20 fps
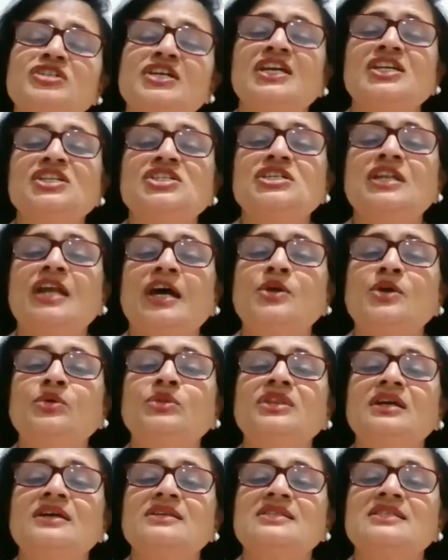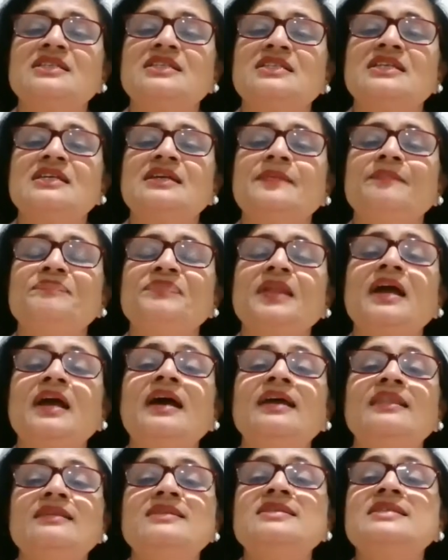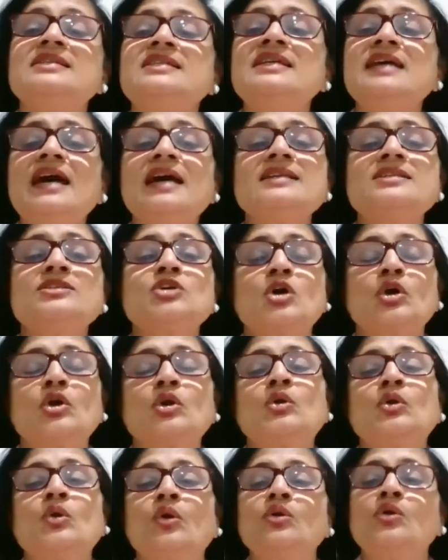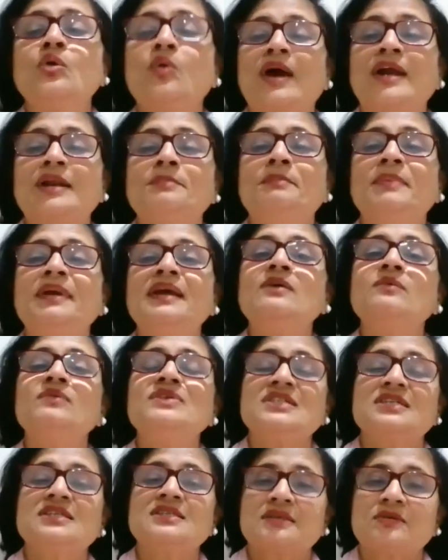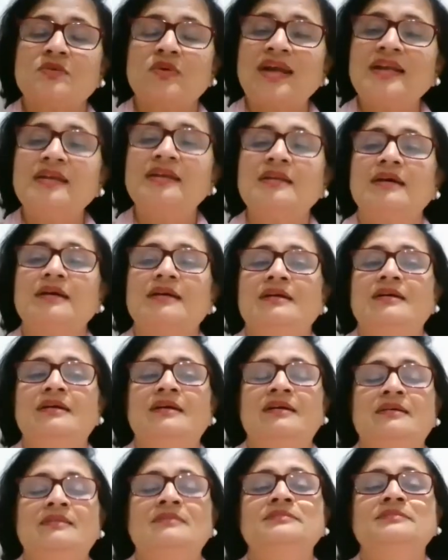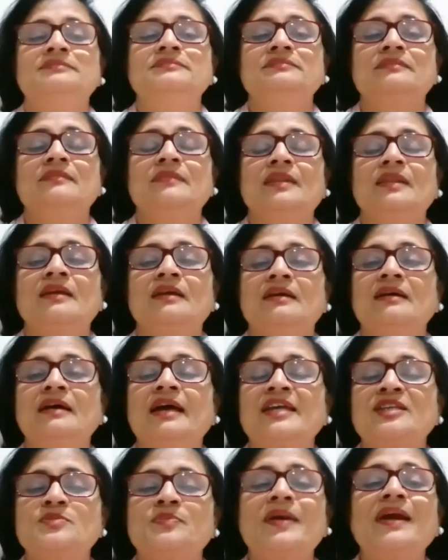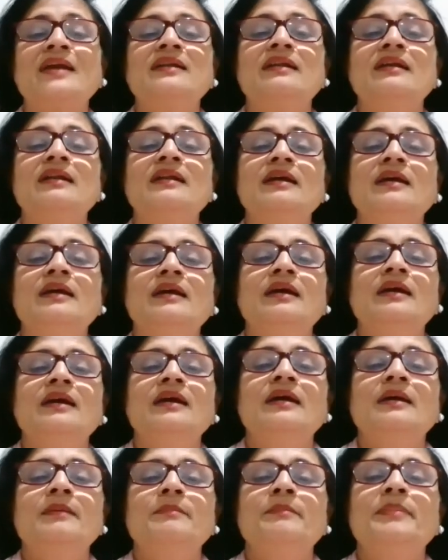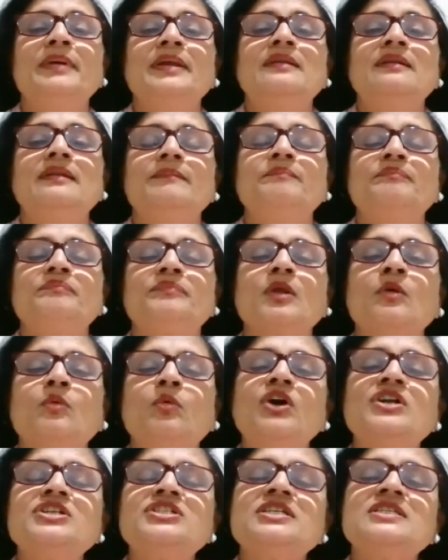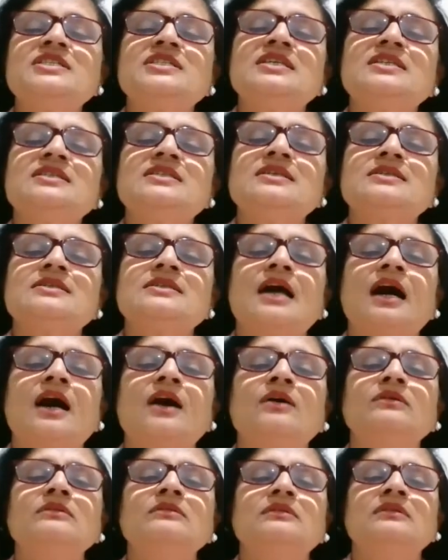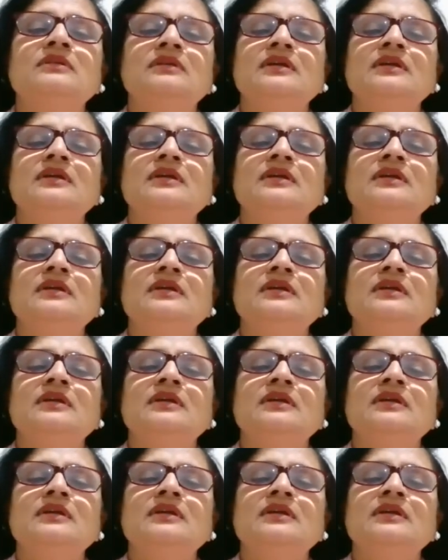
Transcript: change in Ayodhya city. The city has grown quite big, which is quite expected. But what she sees is now